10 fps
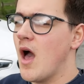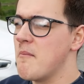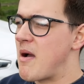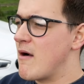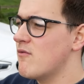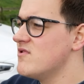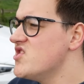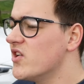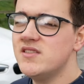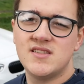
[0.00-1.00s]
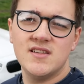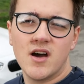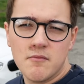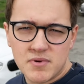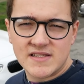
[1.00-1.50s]
about
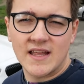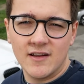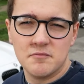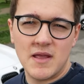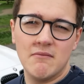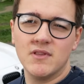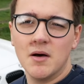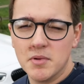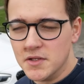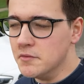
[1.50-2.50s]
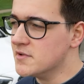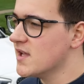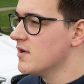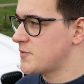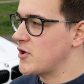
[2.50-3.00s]
99% of BMWs,
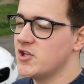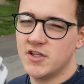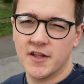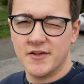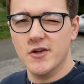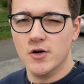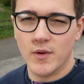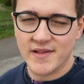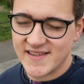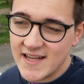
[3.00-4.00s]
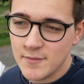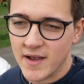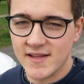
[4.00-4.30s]
especially like the newer ones anyway.